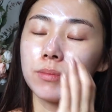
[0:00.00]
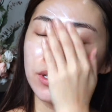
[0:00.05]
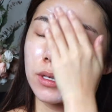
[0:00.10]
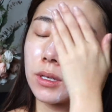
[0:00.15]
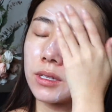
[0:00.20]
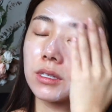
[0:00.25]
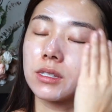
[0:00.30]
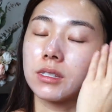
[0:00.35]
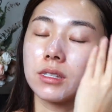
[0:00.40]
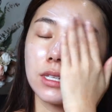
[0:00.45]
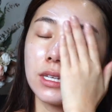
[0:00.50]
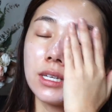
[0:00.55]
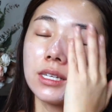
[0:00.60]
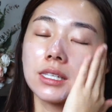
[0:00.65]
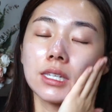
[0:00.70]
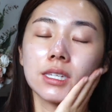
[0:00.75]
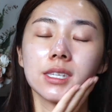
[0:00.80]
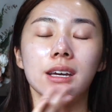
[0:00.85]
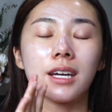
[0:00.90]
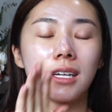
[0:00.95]
because
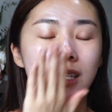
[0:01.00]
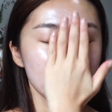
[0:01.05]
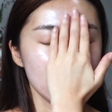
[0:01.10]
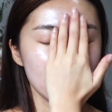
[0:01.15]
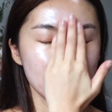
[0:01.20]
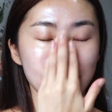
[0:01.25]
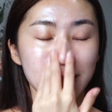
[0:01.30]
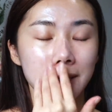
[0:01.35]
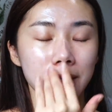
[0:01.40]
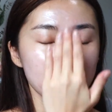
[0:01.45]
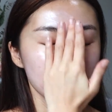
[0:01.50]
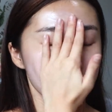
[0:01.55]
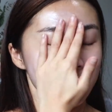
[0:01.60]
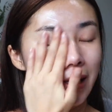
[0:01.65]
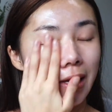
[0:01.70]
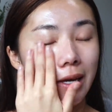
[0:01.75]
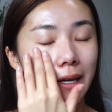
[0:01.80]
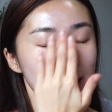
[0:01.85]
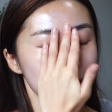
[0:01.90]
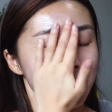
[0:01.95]
this is actually
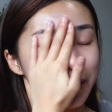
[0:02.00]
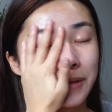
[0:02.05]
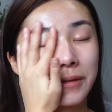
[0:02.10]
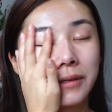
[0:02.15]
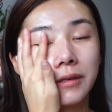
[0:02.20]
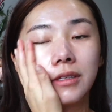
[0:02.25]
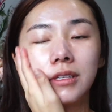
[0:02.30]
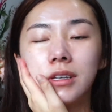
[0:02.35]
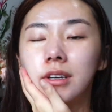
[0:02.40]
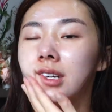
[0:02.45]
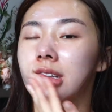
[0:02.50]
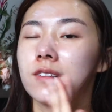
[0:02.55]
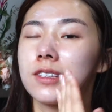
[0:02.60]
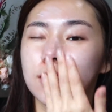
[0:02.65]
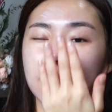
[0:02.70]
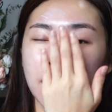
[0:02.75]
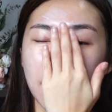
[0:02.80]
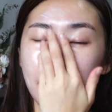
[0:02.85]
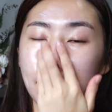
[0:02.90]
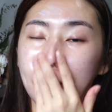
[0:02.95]
like a
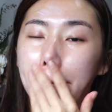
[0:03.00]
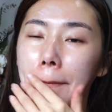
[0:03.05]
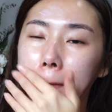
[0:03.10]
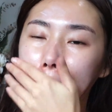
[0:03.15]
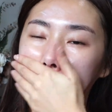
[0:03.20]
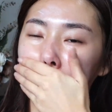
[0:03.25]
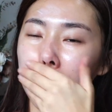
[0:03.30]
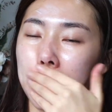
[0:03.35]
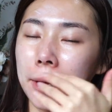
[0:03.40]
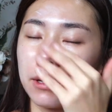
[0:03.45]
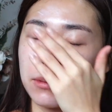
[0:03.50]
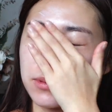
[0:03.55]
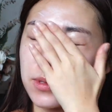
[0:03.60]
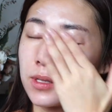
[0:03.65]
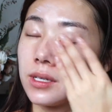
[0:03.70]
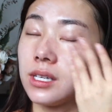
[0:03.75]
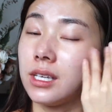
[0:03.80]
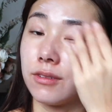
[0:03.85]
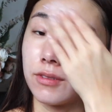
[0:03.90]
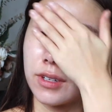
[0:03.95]
step that helps
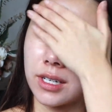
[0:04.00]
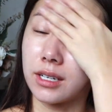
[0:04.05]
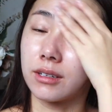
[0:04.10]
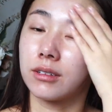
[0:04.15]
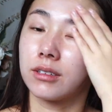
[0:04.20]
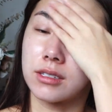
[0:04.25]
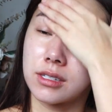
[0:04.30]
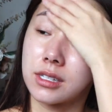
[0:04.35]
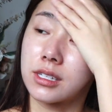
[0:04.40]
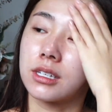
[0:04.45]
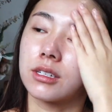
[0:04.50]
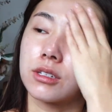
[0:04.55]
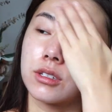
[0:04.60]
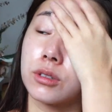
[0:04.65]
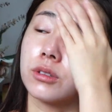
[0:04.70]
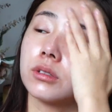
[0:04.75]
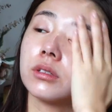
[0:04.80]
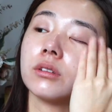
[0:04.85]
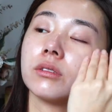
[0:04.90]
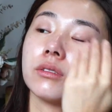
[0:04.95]
to even out your skin
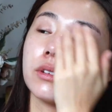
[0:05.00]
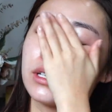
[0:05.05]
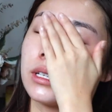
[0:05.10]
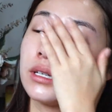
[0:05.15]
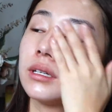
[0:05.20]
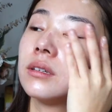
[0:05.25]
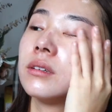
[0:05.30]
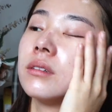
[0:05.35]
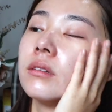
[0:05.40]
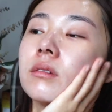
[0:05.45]
tone already.